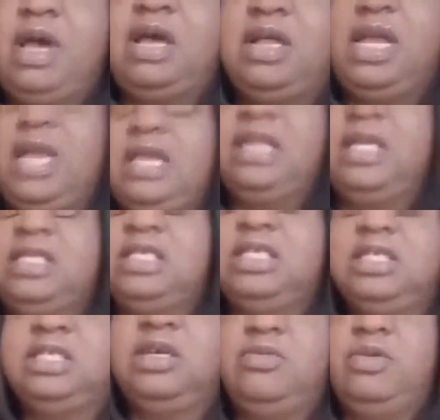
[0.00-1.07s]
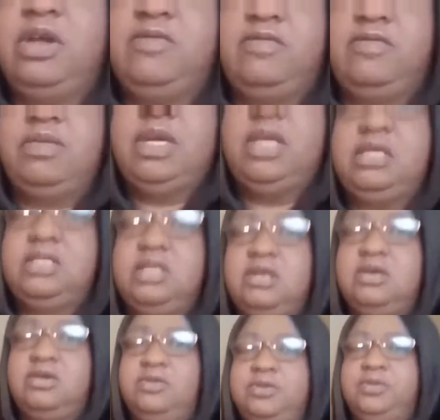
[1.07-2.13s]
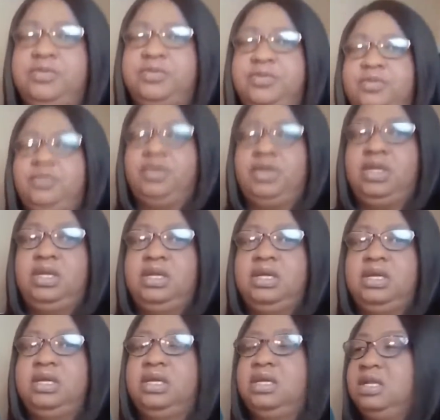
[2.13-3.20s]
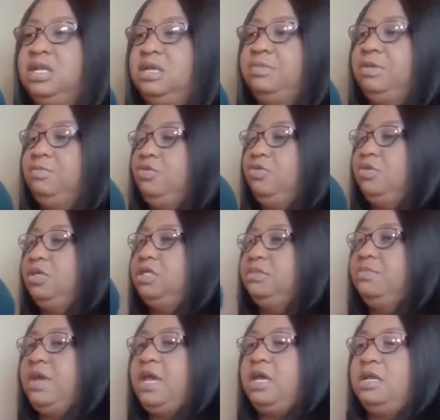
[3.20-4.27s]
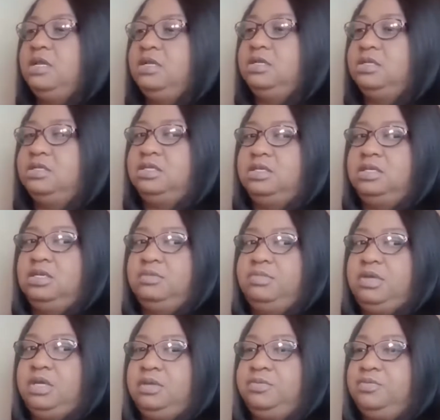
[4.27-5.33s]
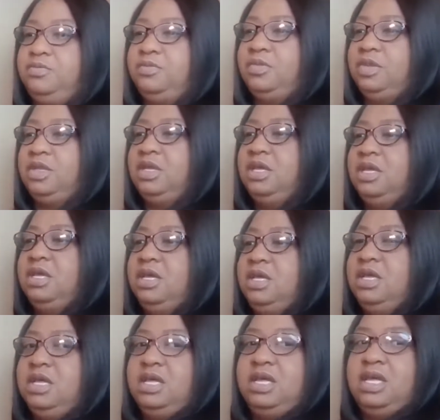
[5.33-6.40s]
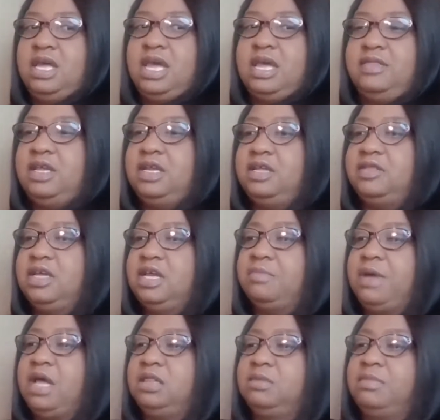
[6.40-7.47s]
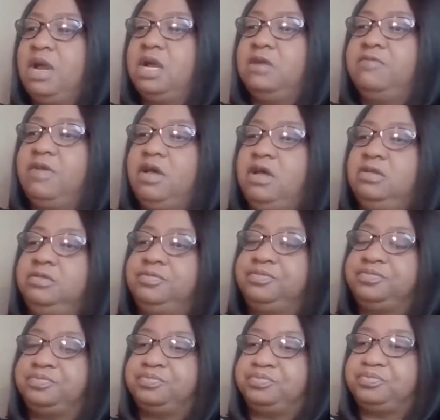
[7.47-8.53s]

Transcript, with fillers: about 8 inches away from me. So let me move this back just a little bit. And then the thing about the microphone